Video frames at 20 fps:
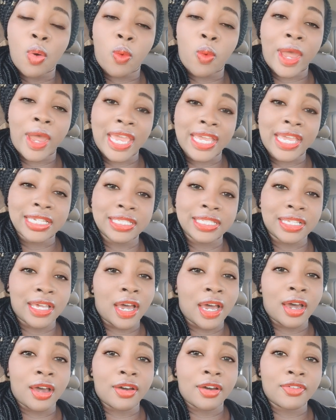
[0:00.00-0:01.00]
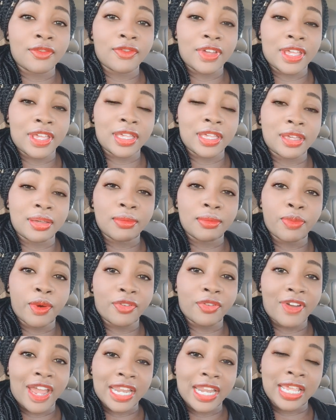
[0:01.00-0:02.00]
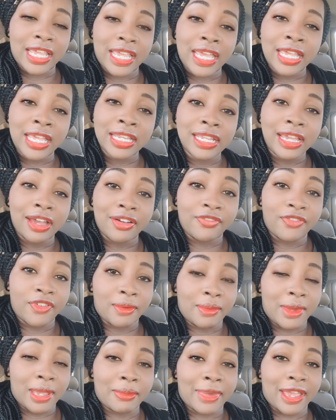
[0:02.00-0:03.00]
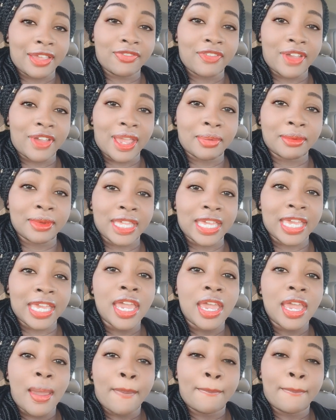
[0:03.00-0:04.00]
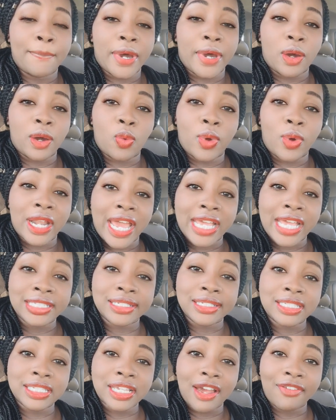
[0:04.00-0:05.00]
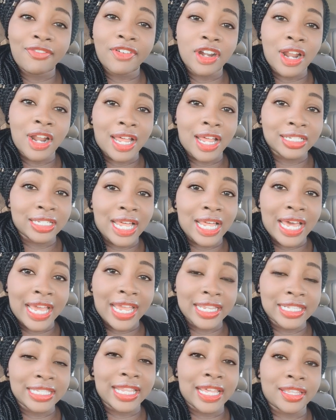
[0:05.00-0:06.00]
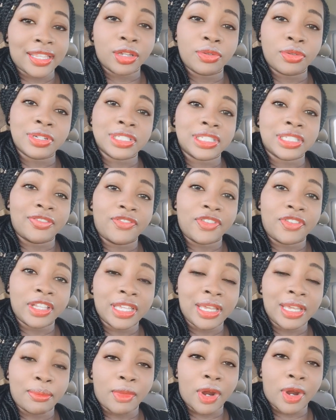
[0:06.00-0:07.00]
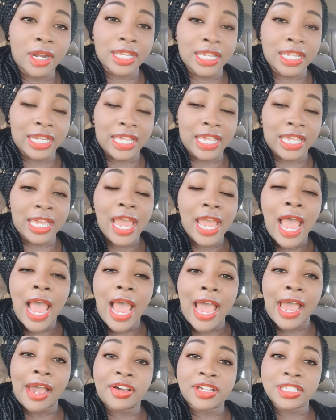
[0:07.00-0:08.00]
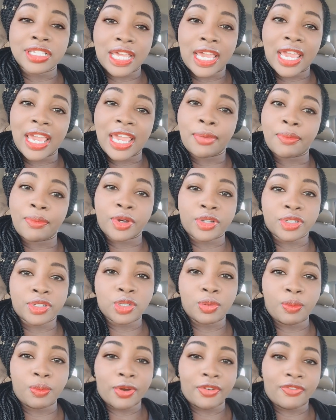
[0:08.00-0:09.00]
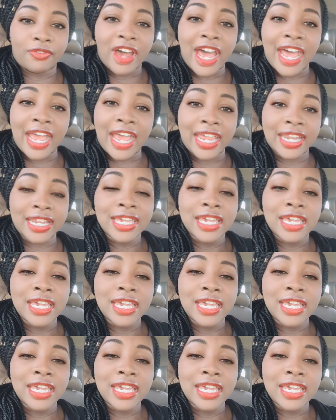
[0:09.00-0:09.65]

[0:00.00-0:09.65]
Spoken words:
ways of providing income for me and my family. But when I discovered online that there was affiliate marketing, I was able to provide